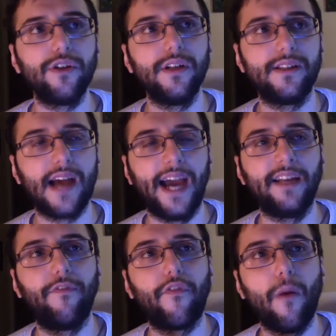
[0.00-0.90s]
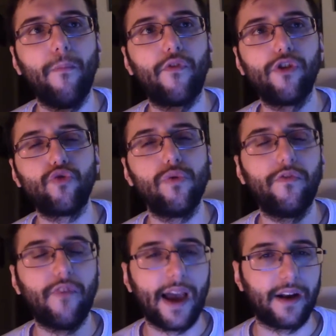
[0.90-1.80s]
design from Virtual
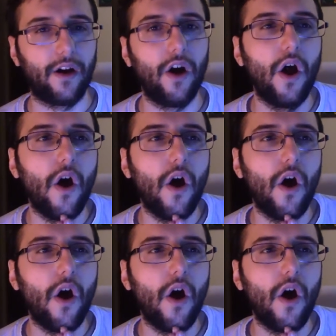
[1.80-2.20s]
Fighter